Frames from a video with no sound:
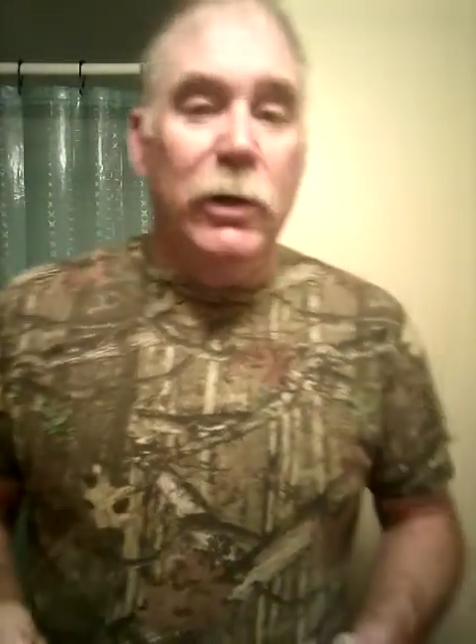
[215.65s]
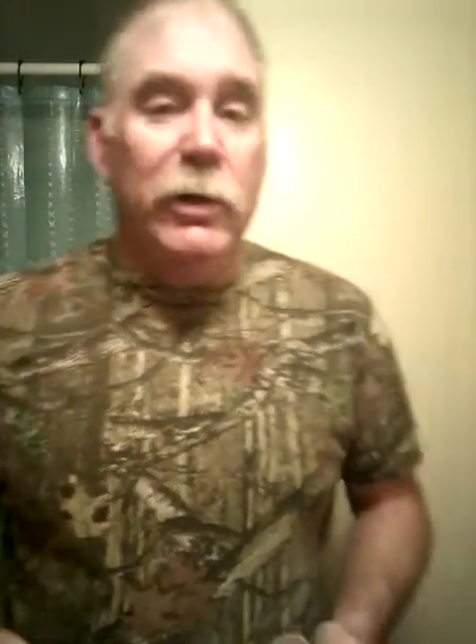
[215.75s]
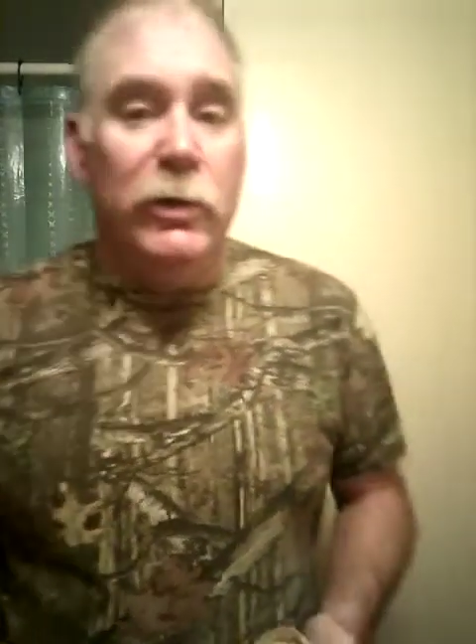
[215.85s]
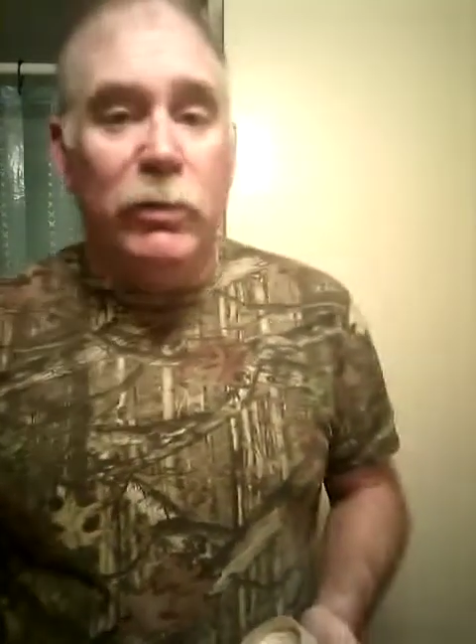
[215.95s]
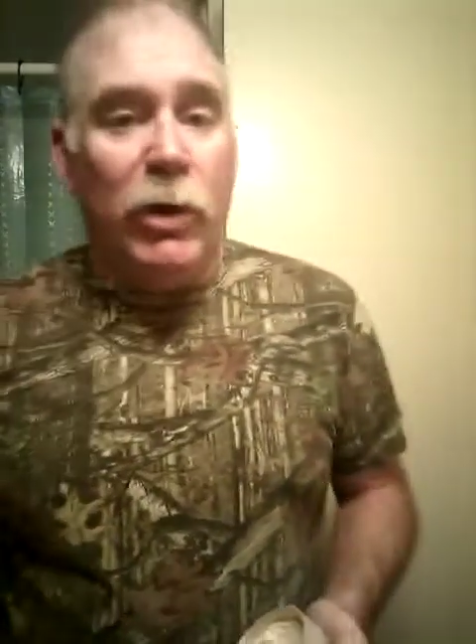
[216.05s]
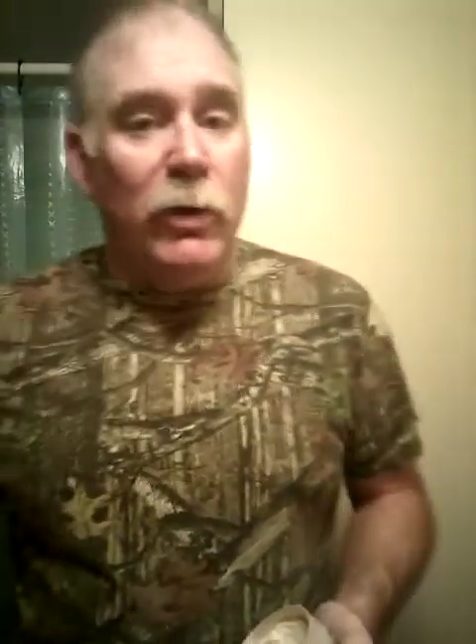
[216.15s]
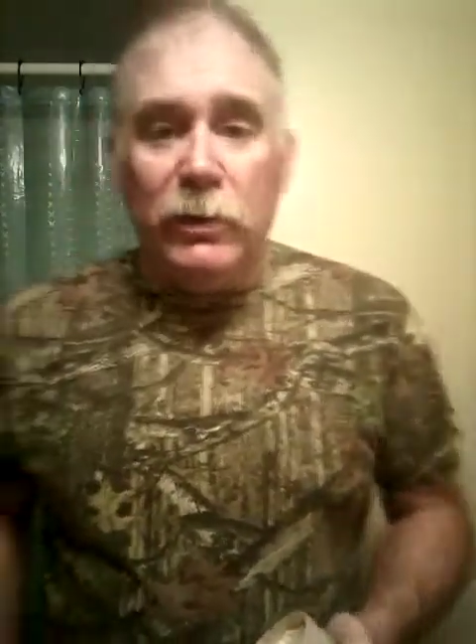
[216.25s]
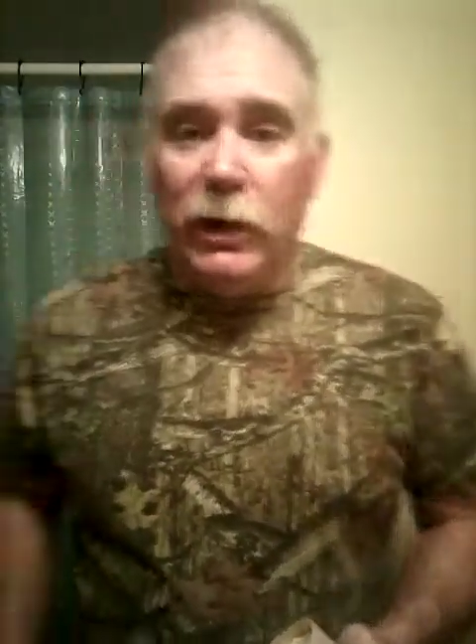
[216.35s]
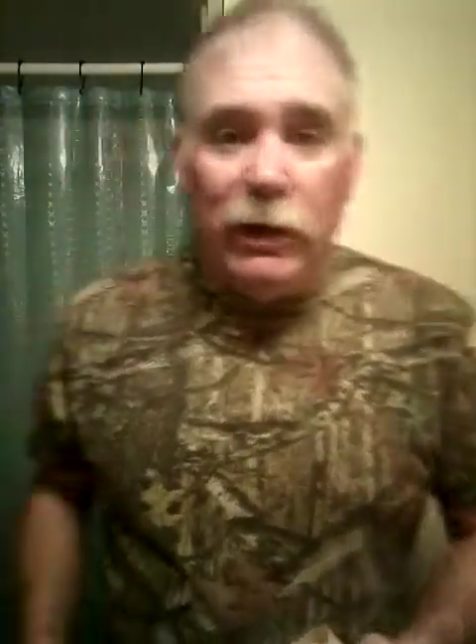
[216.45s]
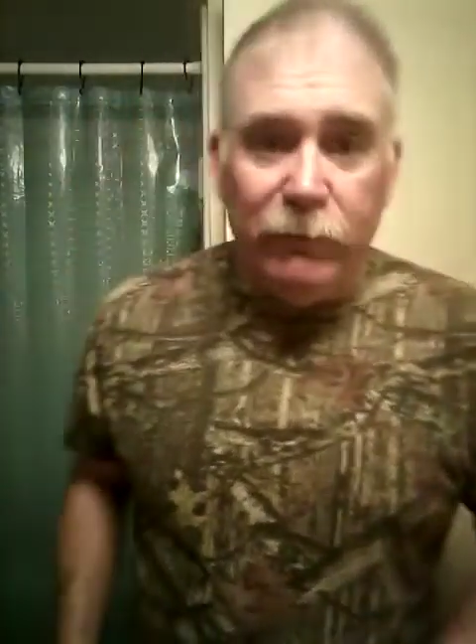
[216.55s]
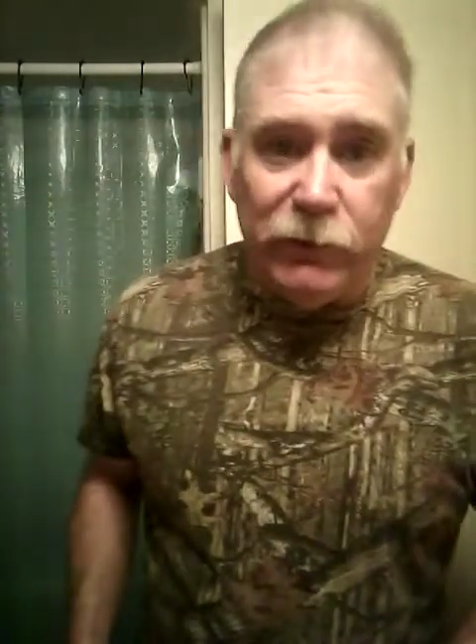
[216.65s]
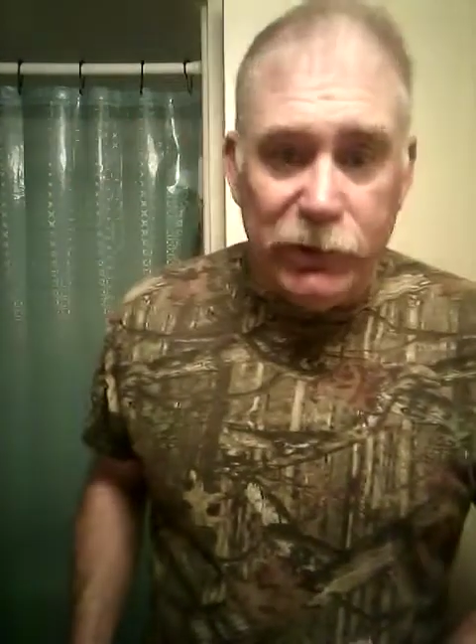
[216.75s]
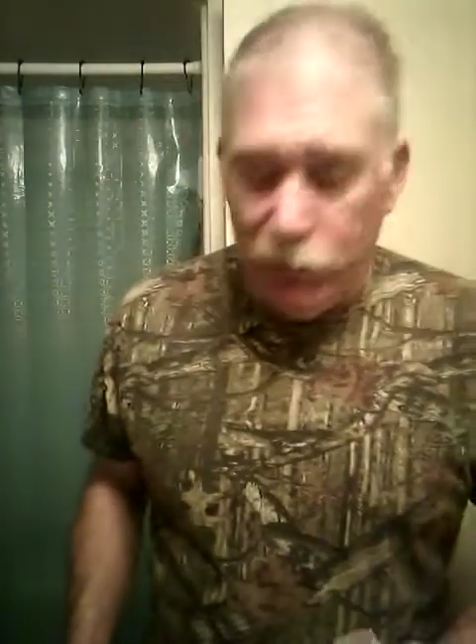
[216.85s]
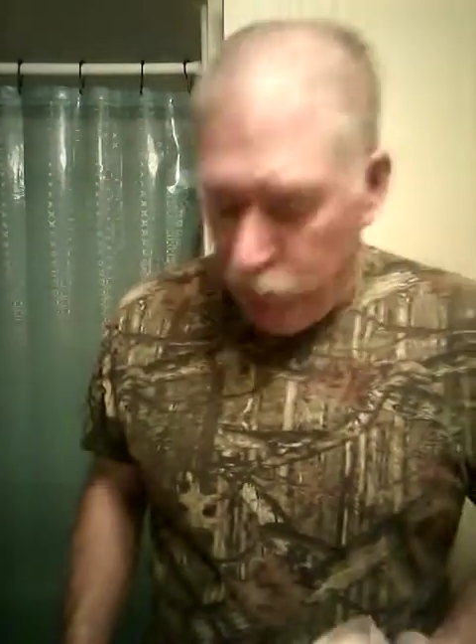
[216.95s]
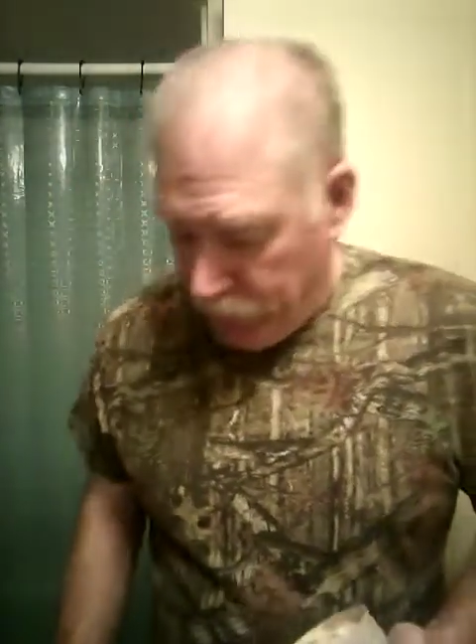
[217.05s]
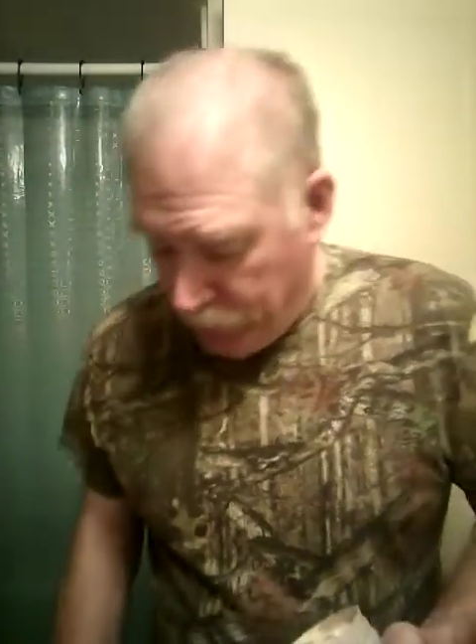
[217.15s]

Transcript: Use them all the time for soup.